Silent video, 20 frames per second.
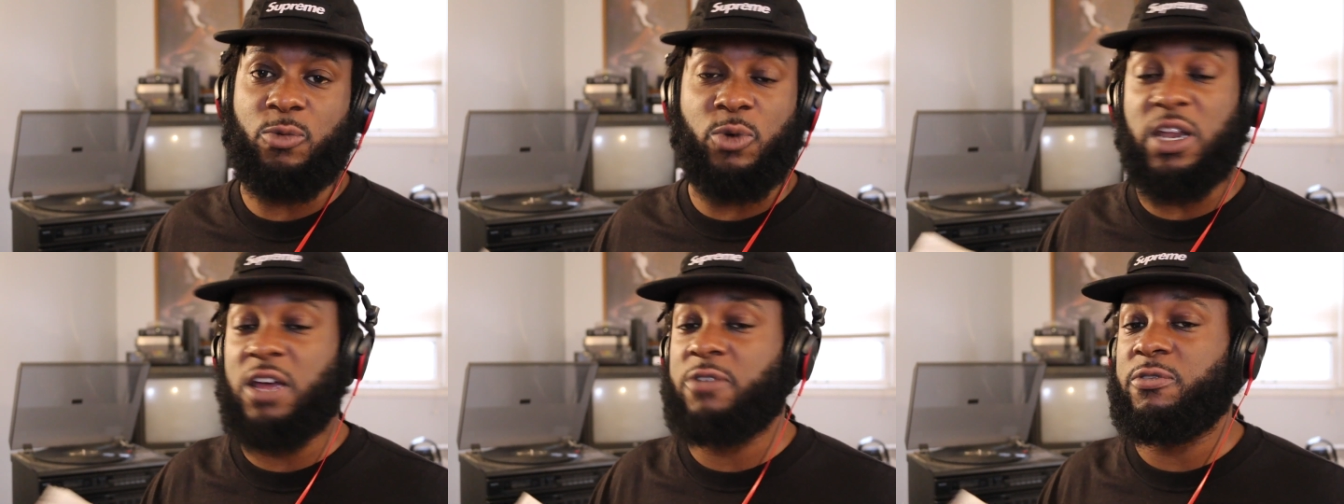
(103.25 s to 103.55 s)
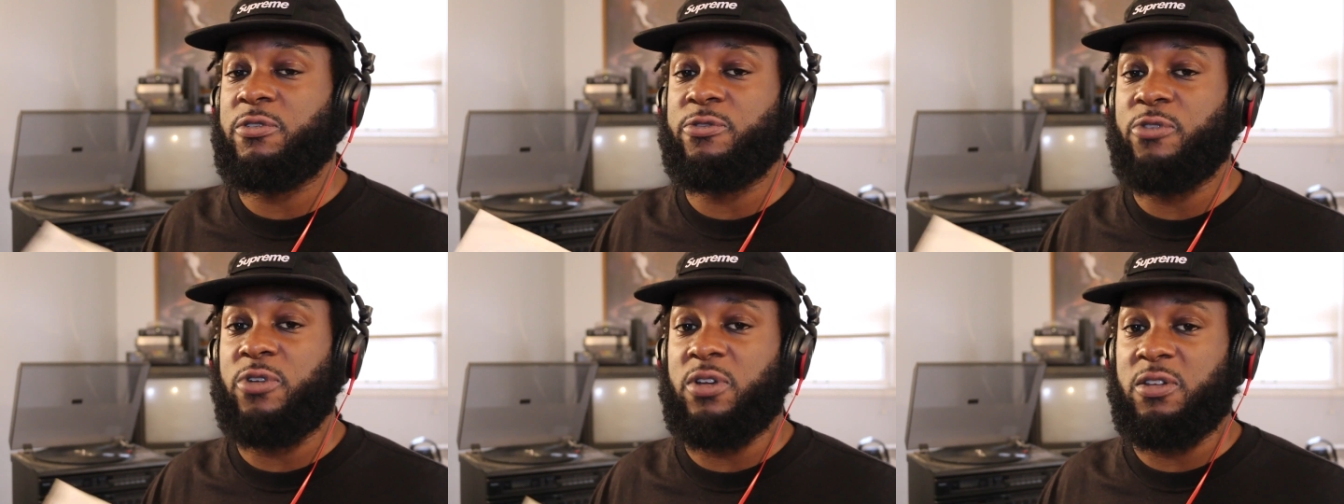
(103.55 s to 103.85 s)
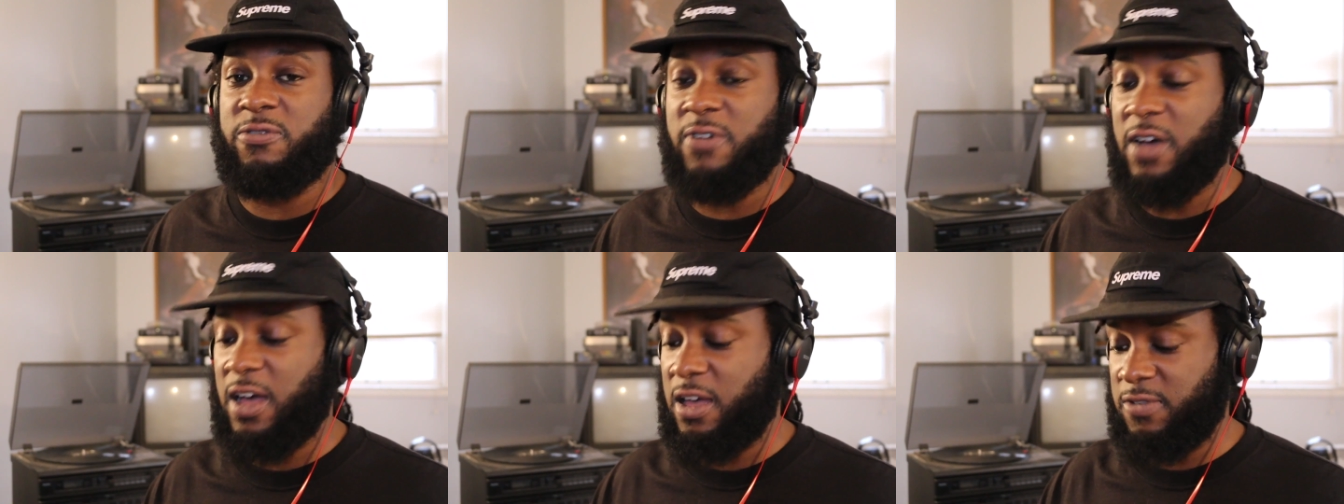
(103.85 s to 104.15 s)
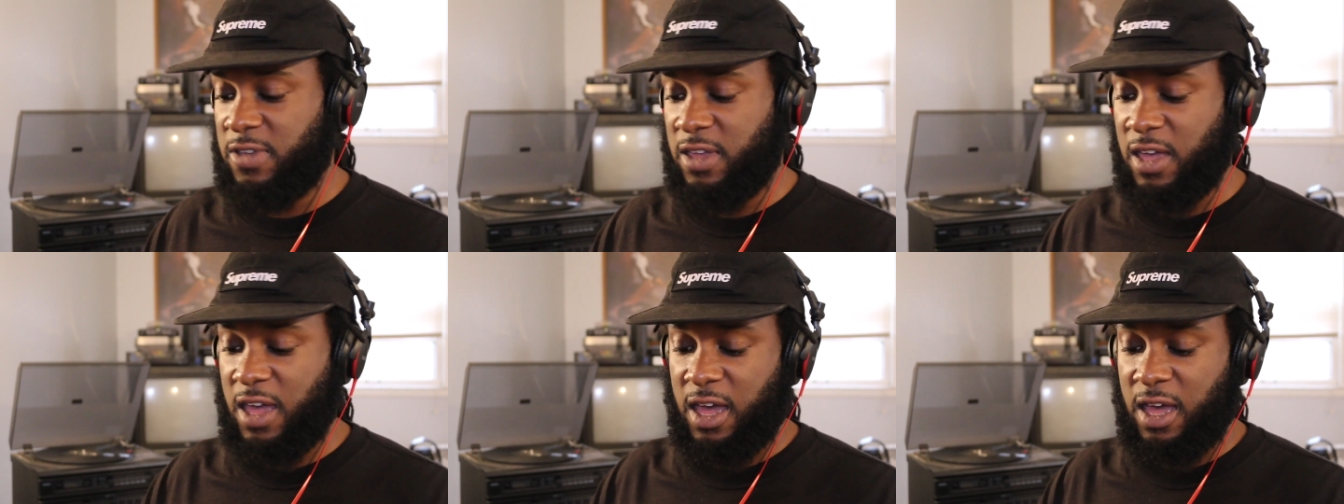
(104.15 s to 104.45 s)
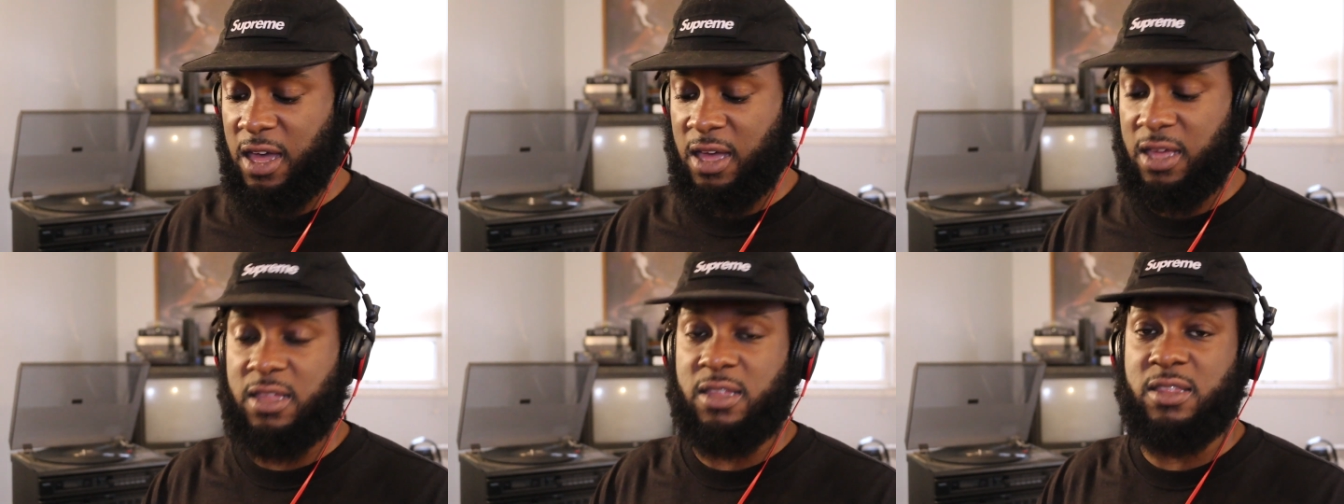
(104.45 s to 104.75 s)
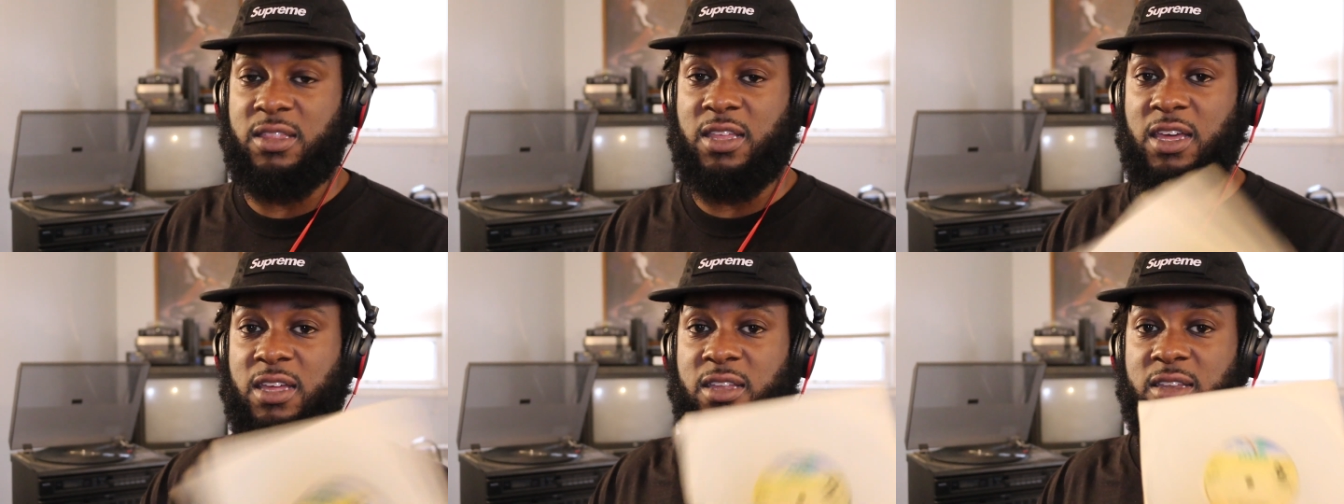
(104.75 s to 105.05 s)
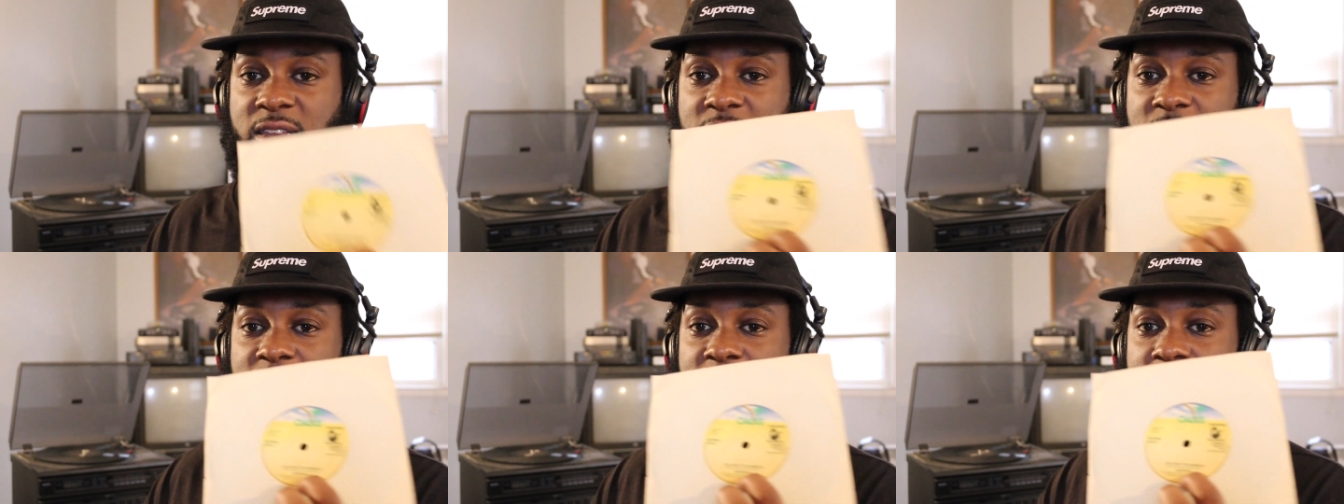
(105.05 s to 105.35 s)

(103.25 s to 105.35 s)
whatever 45 he had that